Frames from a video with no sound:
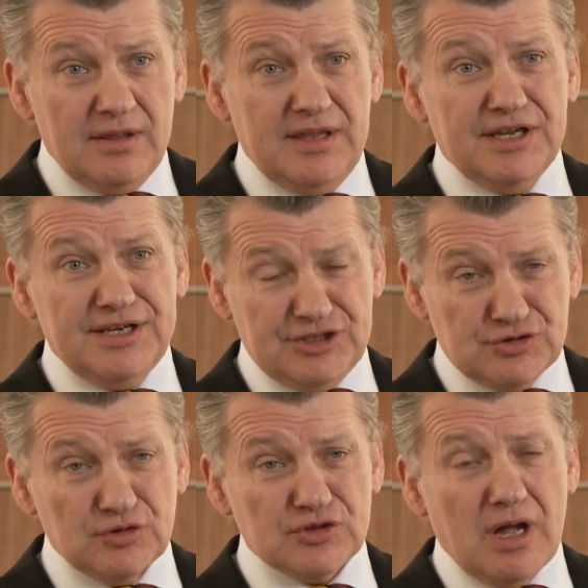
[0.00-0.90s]
The
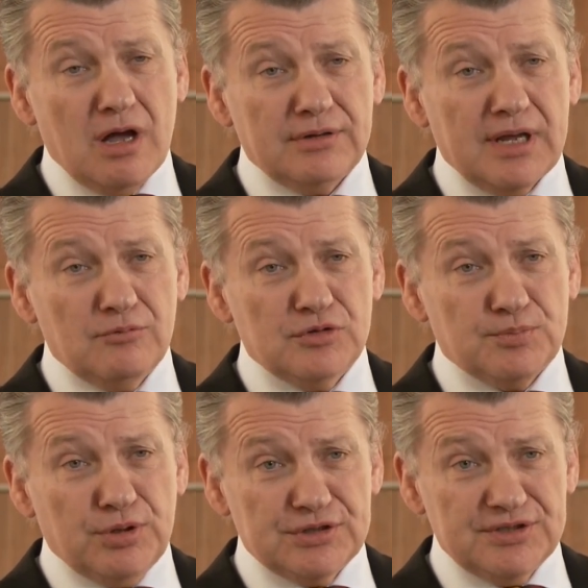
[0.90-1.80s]
initial start date
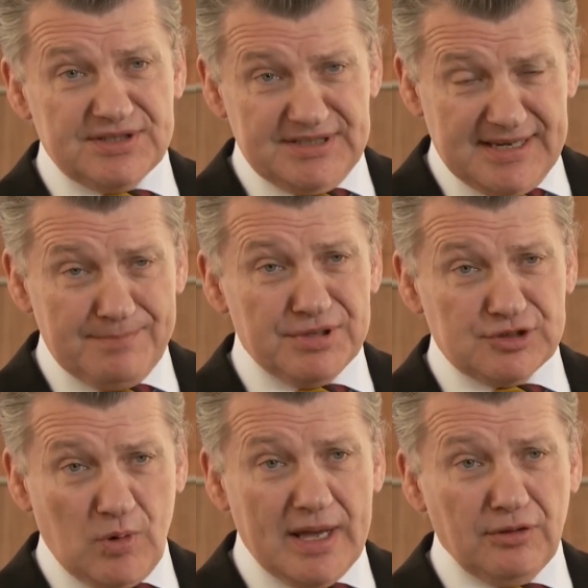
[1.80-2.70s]
was put as December
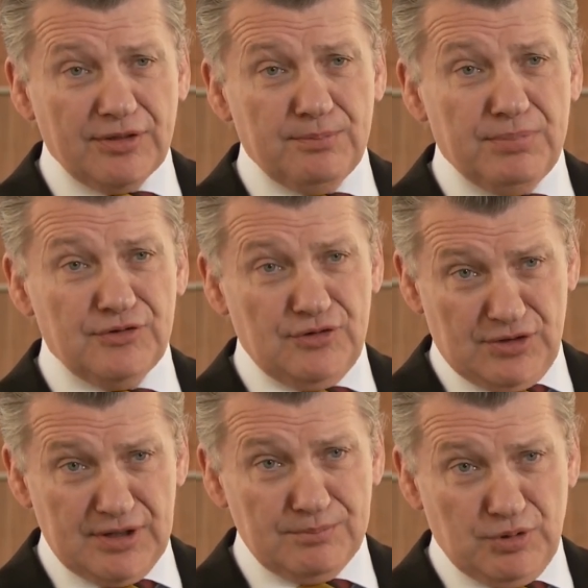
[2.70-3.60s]
12th, but
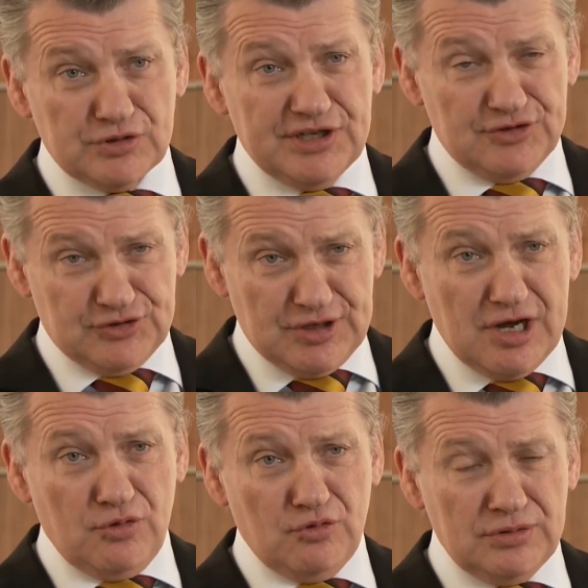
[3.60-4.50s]
nothing put in
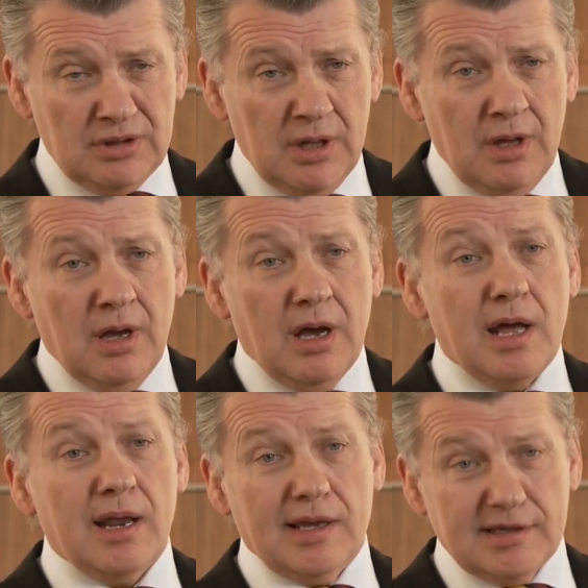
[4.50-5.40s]
stone.
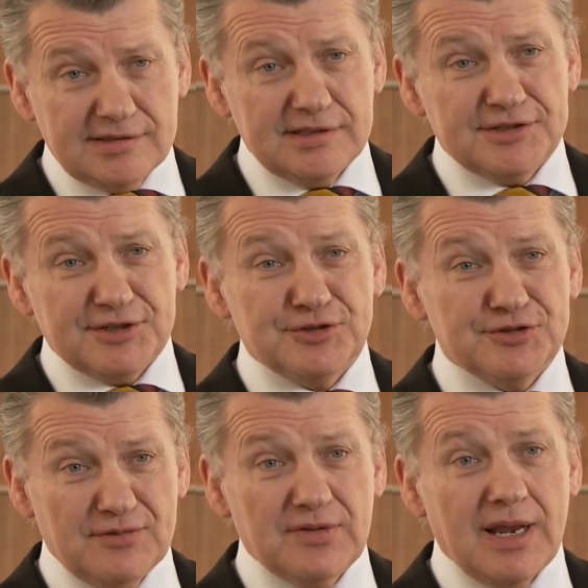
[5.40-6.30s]
And I guess the
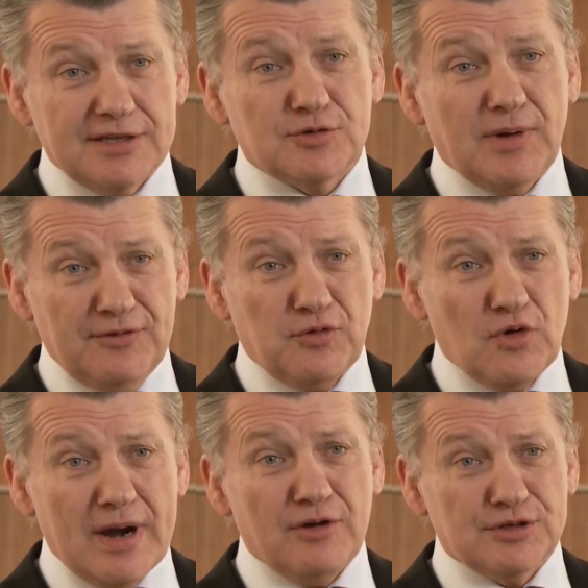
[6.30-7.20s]
decisions of the last
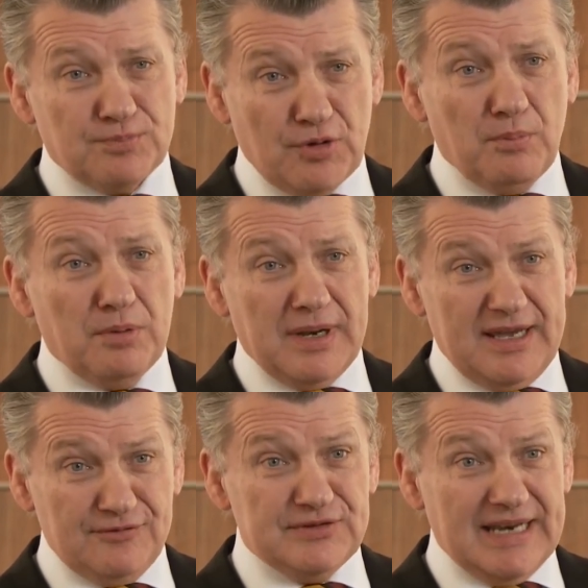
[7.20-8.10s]
24 hours
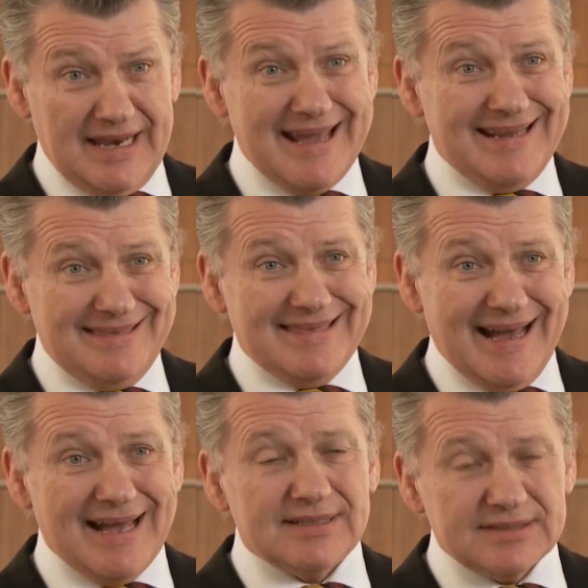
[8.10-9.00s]
probably have delayed
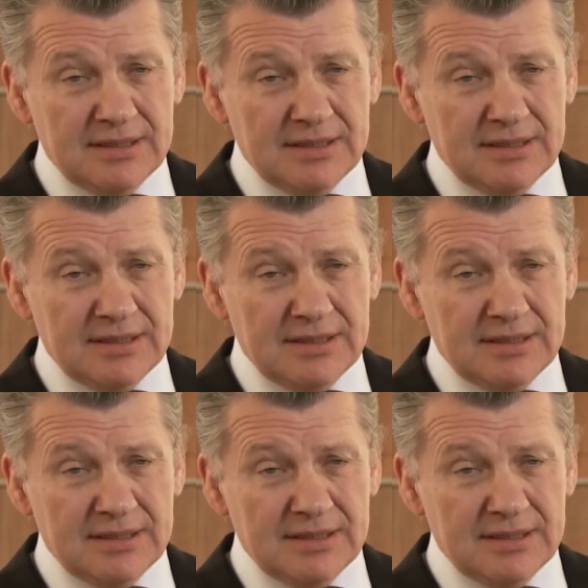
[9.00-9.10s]
that.